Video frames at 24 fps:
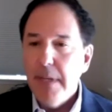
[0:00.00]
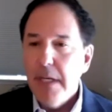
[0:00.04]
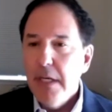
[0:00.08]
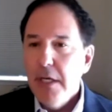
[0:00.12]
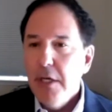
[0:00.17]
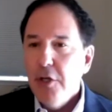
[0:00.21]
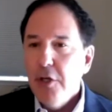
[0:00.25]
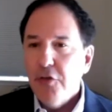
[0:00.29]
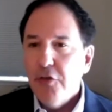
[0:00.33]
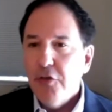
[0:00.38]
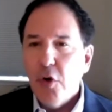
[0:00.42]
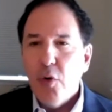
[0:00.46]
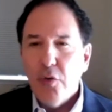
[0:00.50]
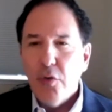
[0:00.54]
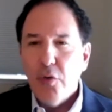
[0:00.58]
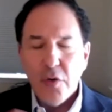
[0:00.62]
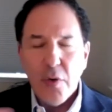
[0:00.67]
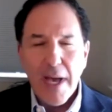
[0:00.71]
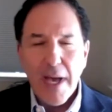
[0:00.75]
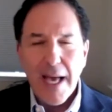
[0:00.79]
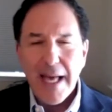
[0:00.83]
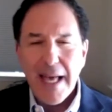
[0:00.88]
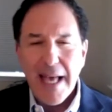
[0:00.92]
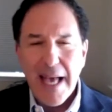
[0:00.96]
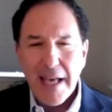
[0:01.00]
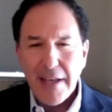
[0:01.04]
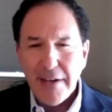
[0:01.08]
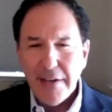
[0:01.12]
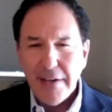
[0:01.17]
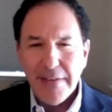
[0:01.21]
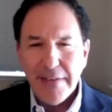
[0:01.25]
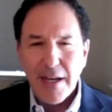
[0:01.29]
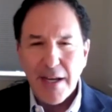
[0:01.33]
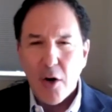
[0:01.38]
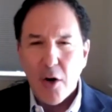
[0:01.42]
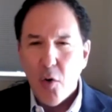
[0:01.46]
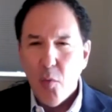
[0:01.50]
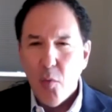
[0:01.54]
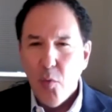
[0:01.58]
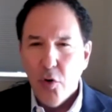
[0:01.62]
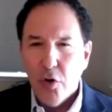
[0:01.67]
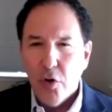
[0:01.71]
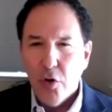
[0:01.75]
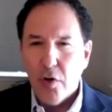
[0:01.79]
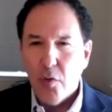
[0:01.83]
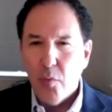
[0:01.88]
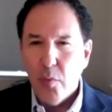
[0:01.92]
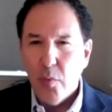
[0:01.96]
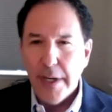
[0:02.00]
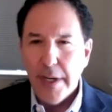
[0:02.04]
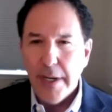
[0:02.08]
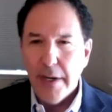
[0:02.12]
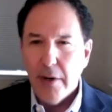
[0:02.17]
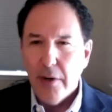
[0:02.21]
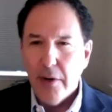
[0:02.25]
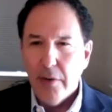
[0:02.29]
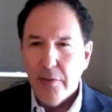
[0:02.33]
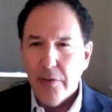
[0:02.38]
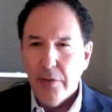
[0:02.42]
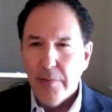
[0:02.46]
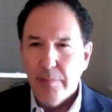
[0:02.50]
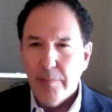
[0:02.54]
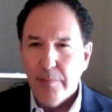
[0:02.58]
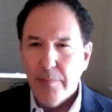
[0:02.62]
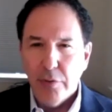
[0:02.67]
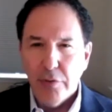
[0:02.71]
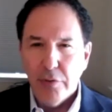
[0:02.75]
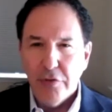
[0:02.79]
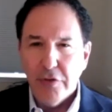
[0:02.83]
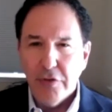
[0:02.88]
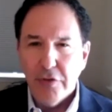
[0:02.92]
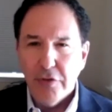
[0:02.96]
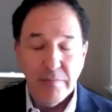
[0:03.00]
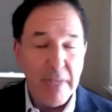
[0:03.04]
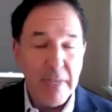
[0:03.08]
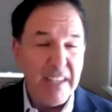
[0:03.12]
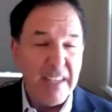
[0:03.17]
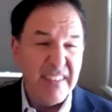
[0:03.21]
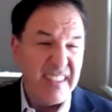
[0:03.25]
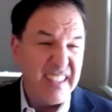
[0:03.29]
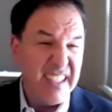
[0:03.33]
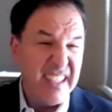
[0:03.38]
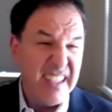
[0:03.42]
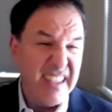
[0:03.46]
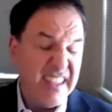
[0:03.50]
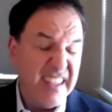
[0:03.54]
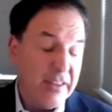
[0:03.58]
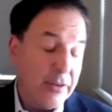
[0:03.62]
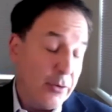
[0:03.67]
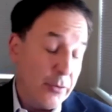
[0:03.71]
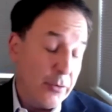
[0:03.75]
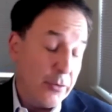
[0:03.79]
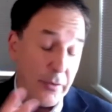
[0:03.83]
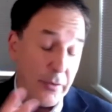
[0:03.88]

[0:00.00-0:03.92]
So how does that all work where the person basically either their